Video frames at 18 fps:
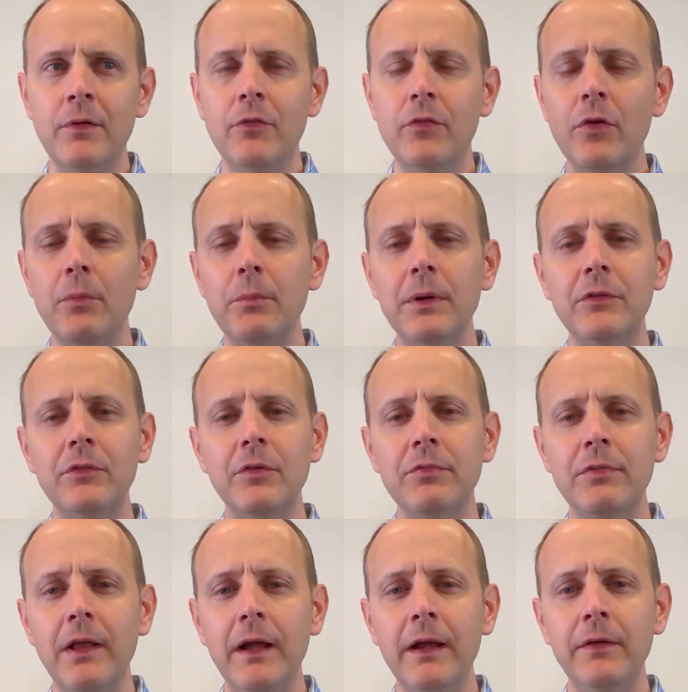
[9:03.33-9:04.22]
So much
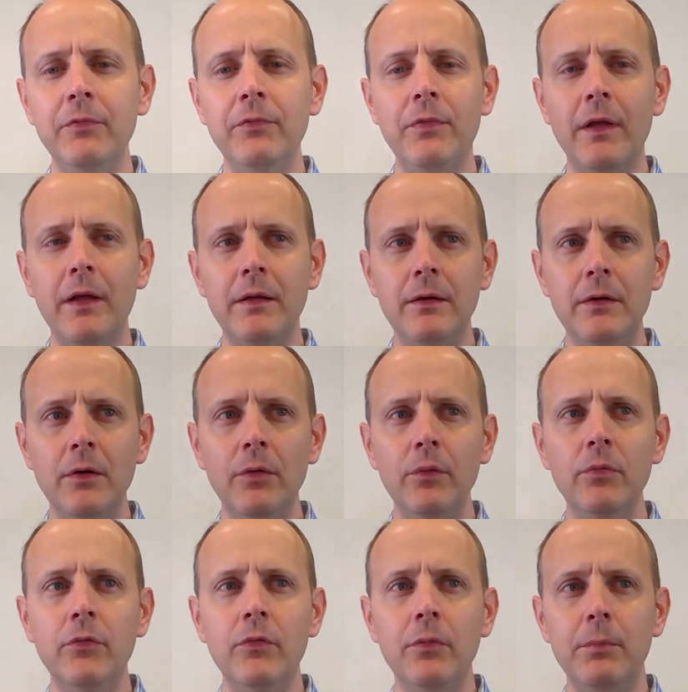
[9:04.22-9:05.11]
of life that
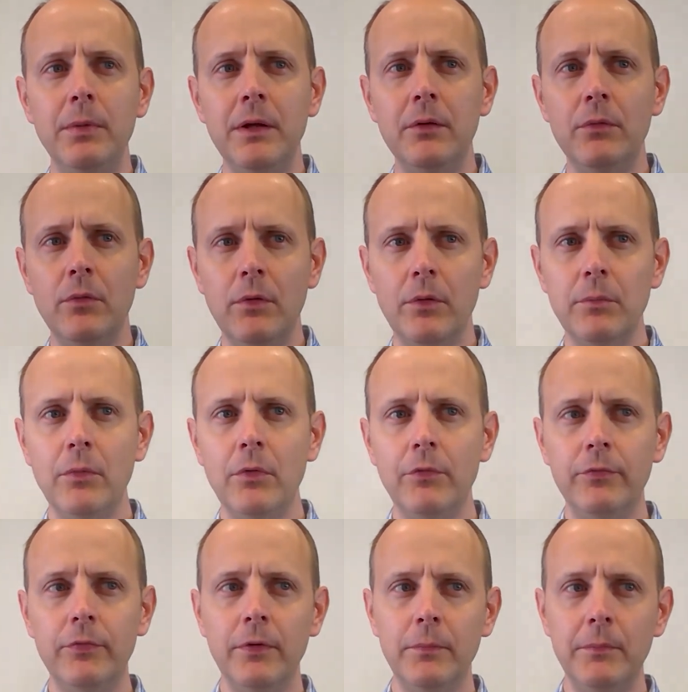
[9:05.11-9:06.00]
used to be
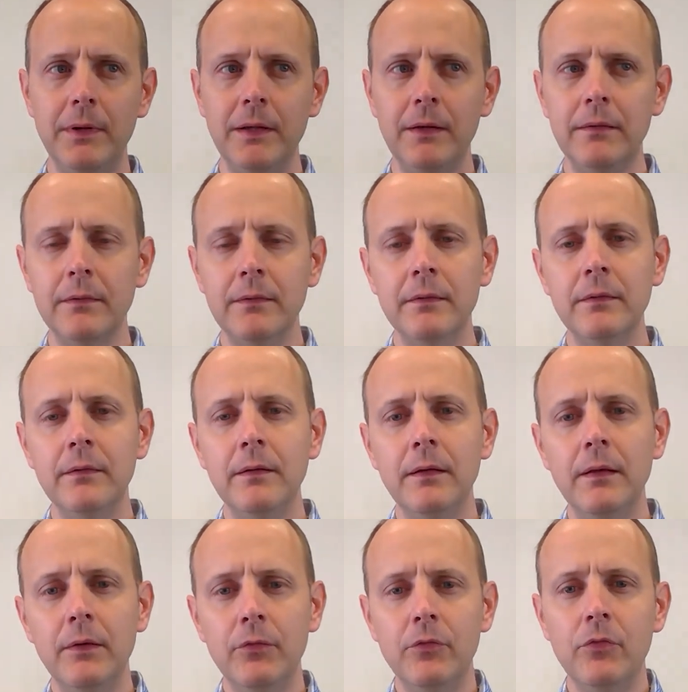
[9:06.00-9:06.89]
normal for me
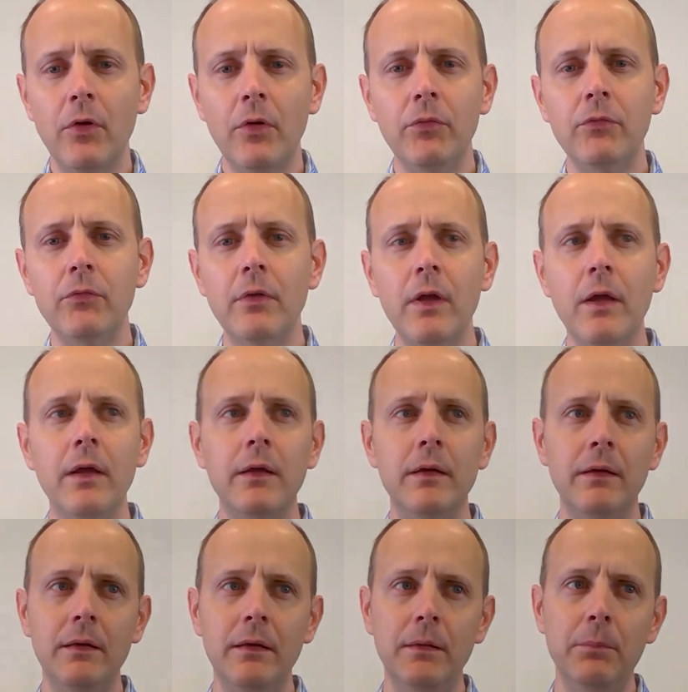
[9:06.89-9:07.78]
is just
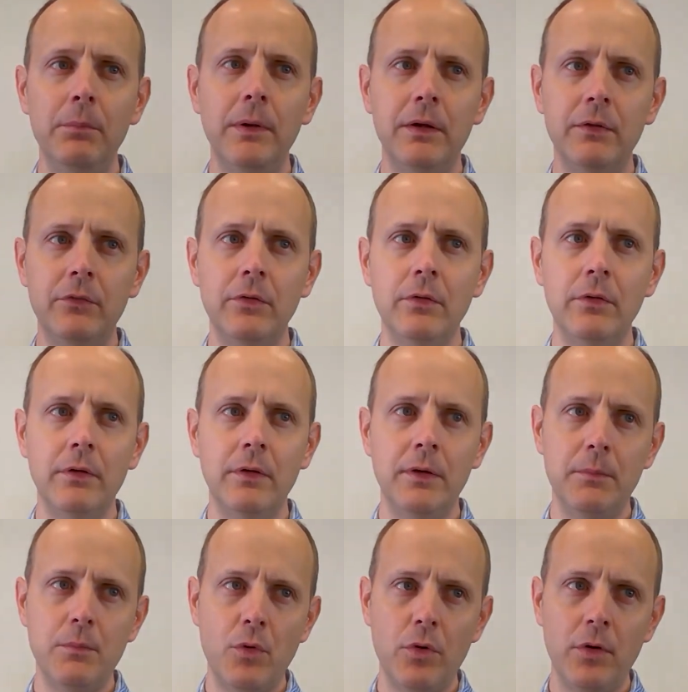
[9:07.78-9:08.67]
not in the picture
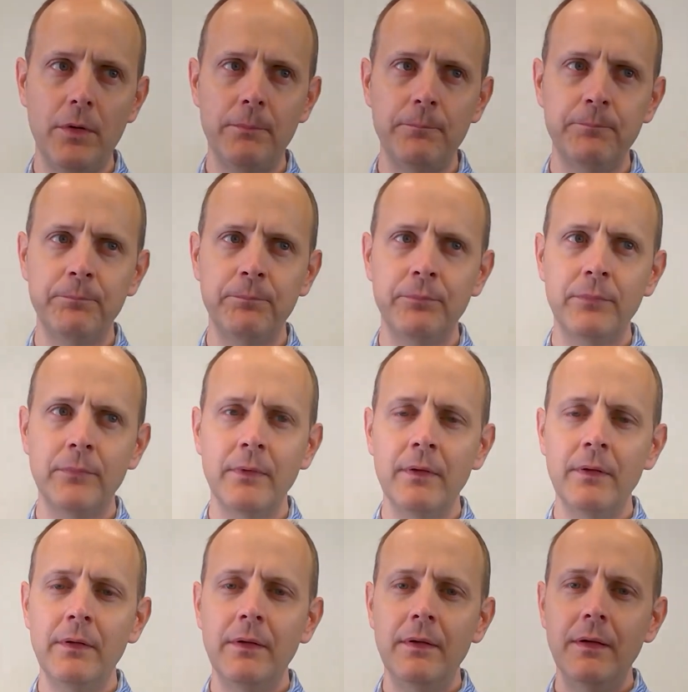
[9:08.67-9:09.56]
anymore.
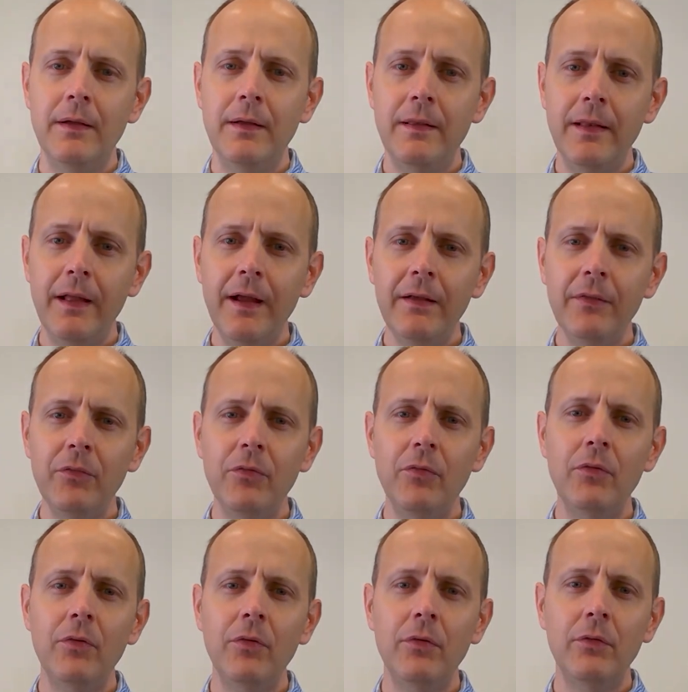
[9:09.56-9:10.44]
And
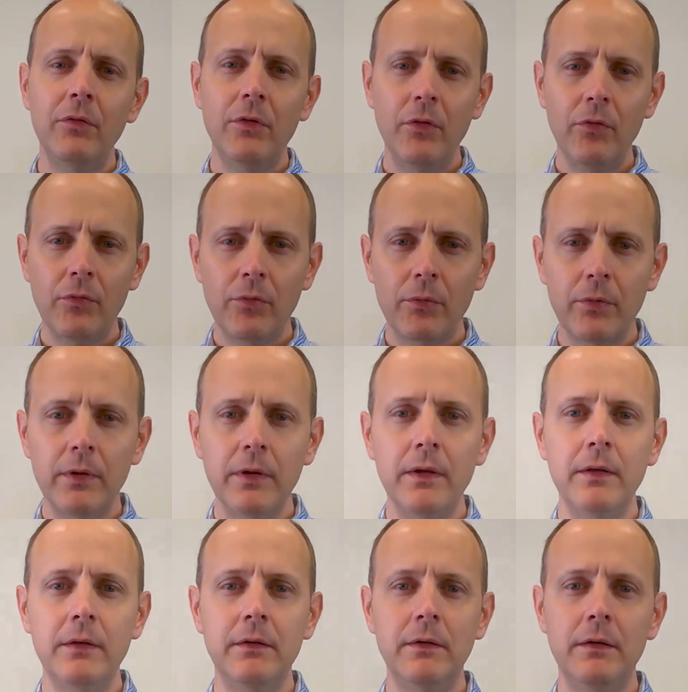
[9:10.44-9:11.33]
that's
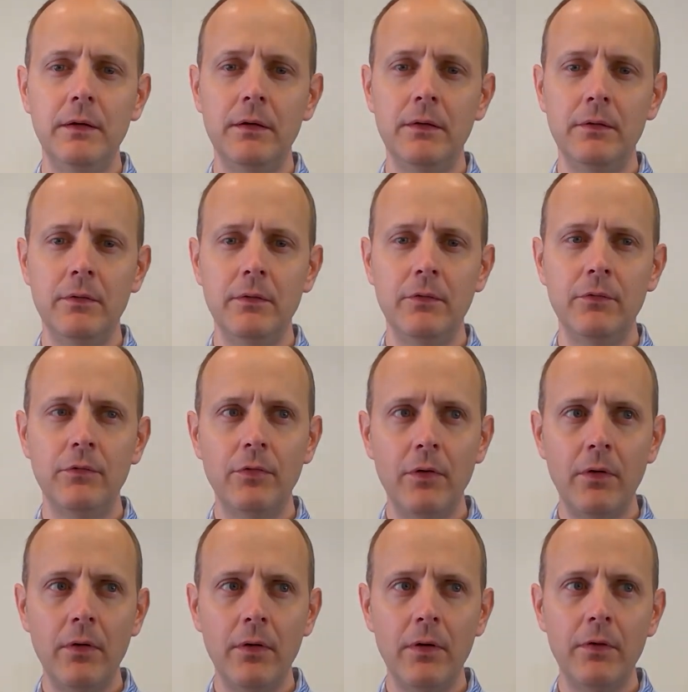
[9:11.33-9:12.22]
disorienting
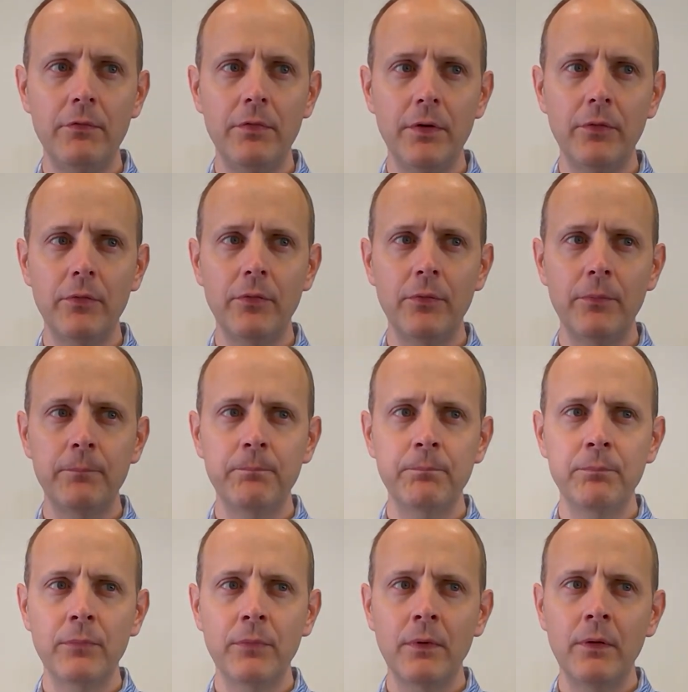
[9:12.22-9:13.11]
for all of us.
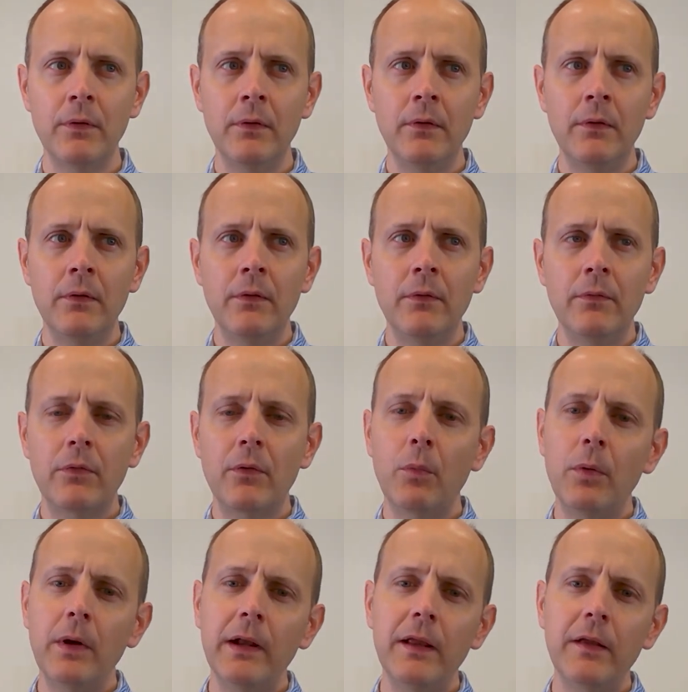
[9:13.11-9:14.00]

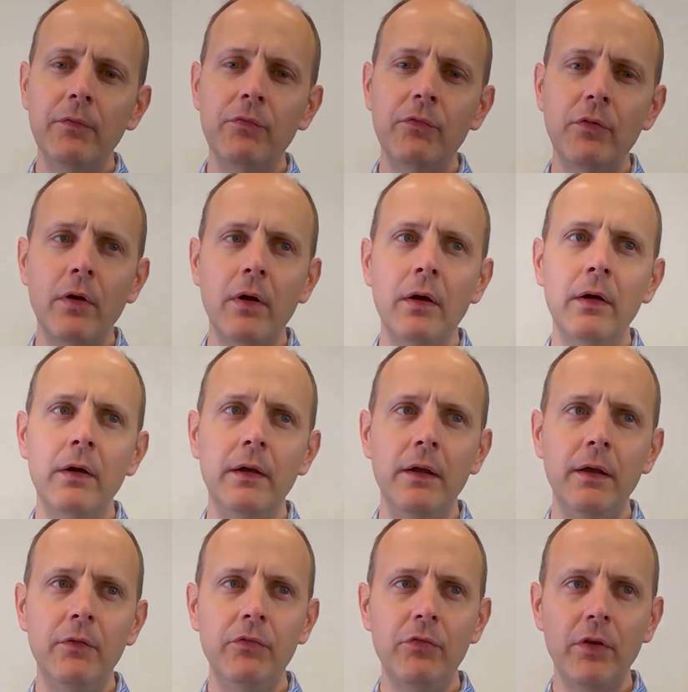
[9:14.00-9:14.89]
The what-ifs are
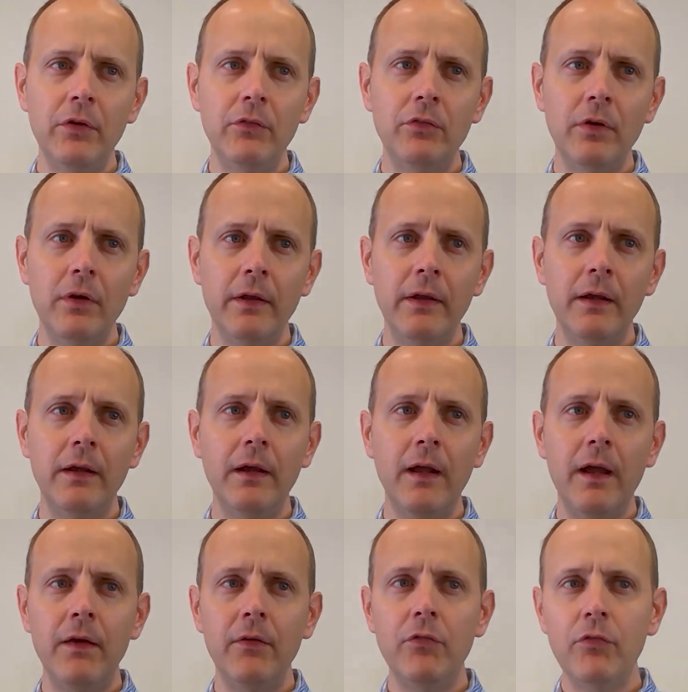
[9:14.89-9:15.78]

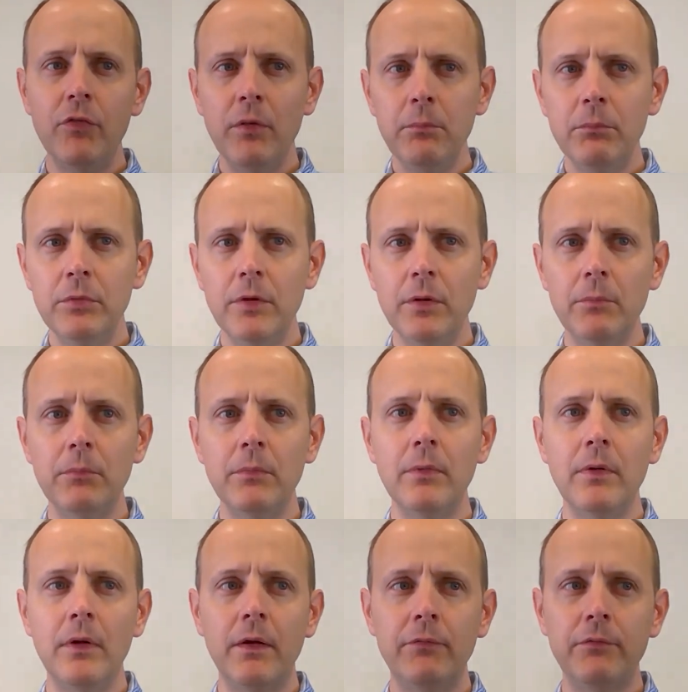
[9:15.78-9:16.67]
essentially a
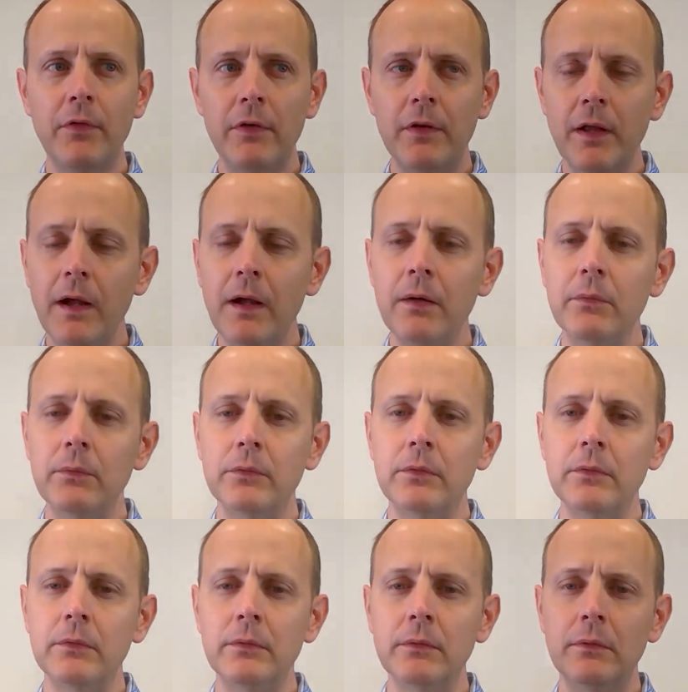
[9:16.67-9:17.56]
symptom of the doubt